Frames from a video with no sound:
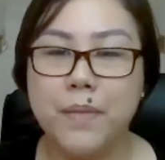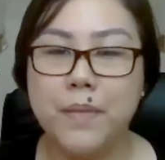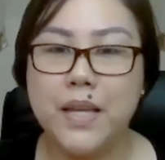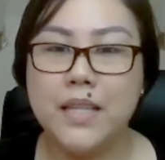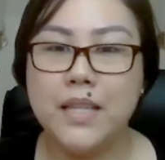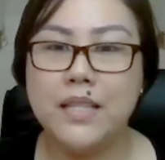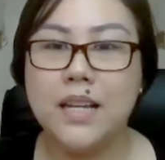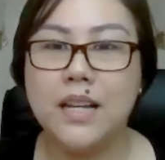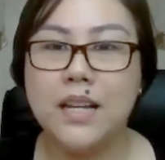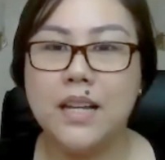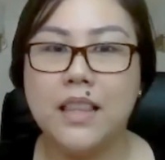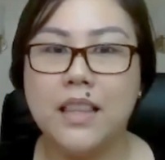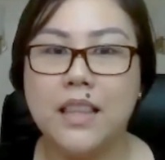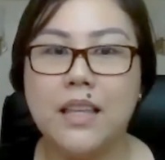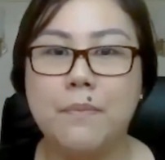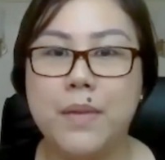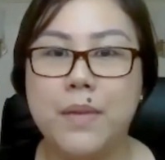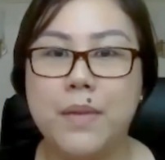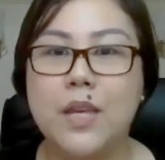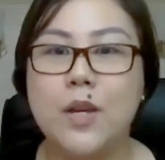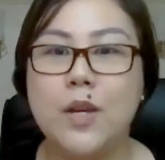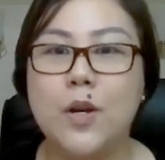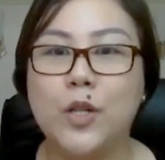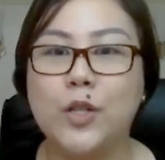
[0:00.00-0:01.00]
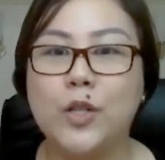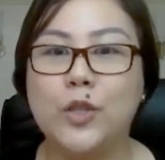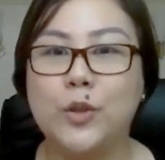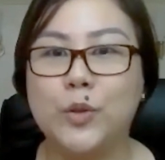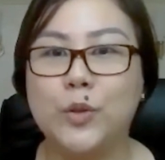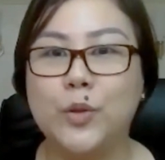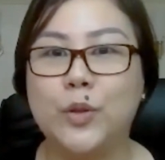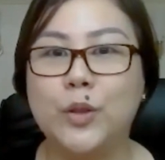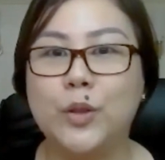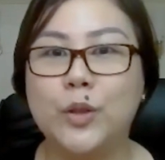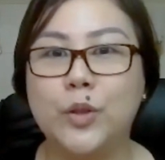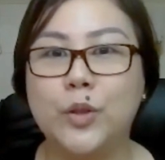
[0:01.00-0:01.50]
basically be your
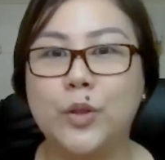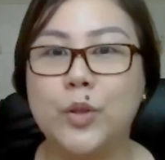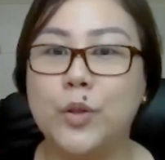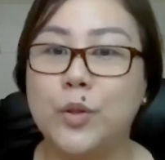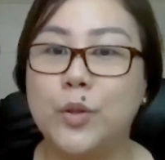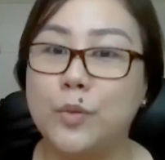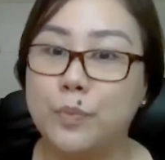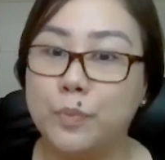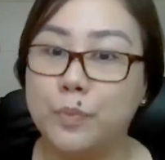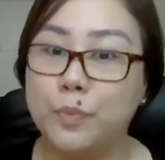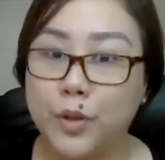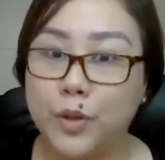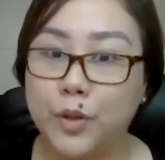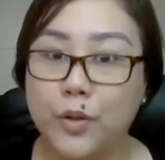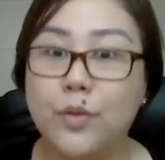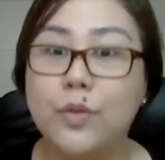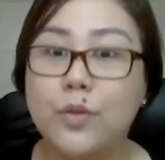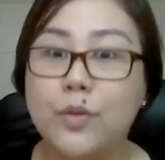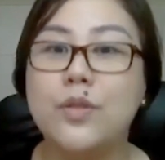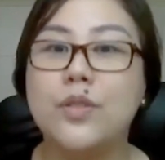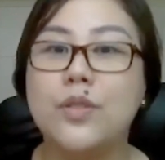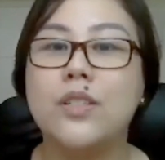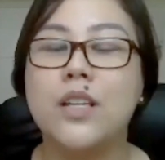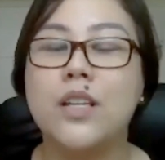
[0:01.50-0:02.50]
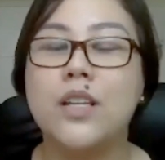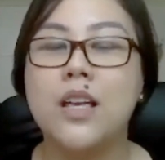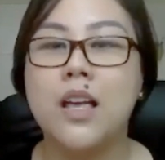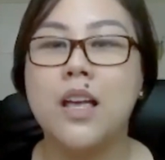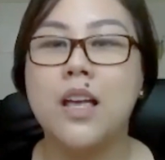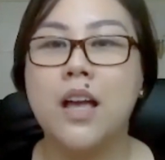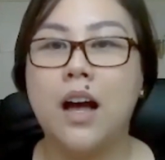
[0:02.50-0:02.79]
tool to produce